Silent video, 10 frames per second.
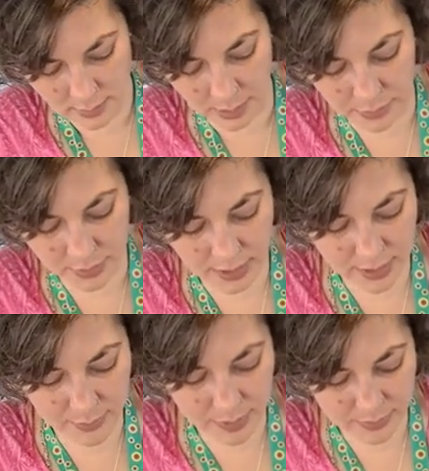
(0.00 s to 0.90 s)
I'm not going to
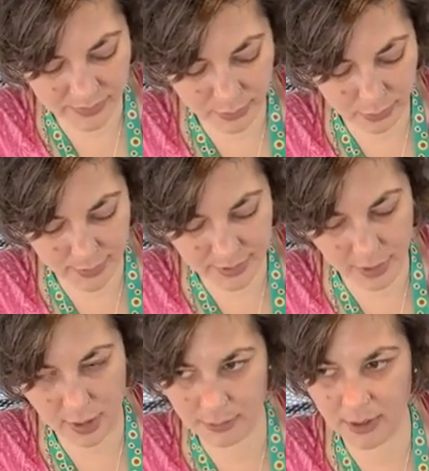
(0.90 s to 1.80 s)
lie, babes, if you're robbing a
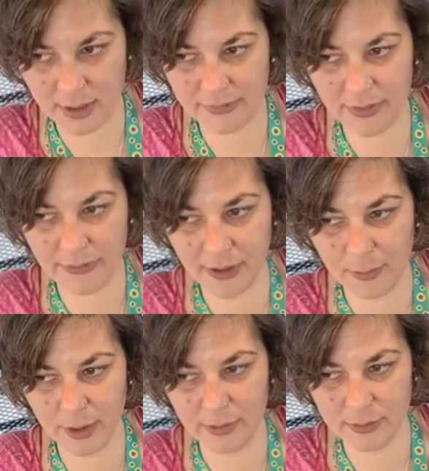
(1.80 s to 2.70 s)
car, I'm not leaving the
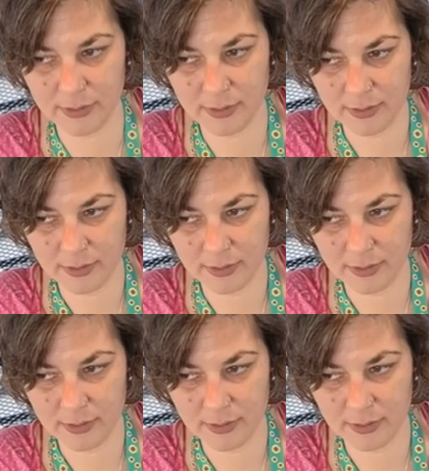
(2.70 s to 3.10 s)
fucking wheels.